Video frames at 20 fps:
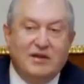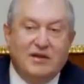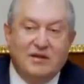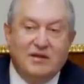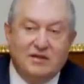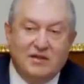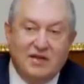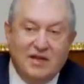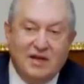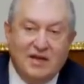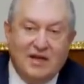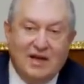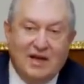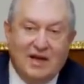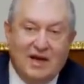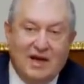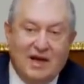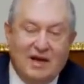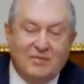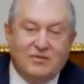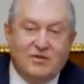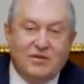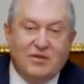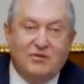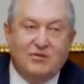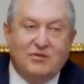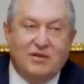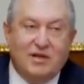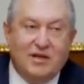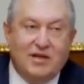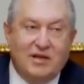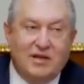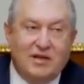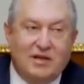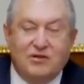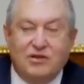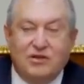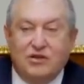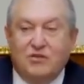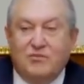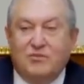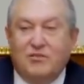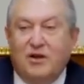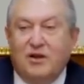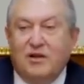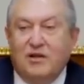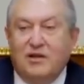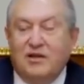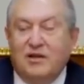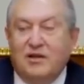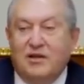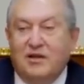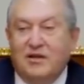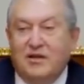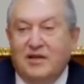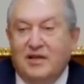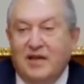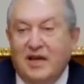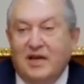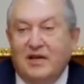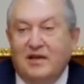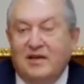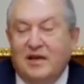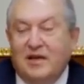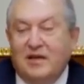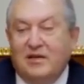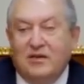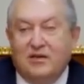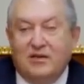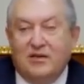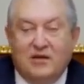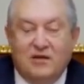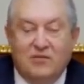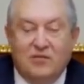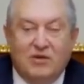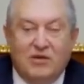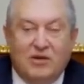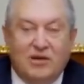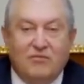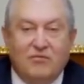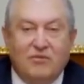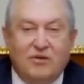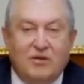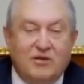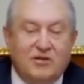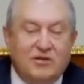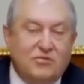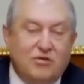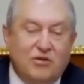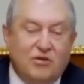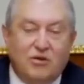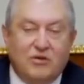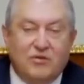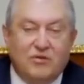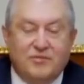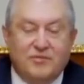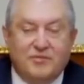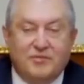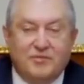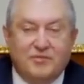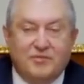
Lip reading: there is absolutely clear geopolitical gain that Turkey will have with this war.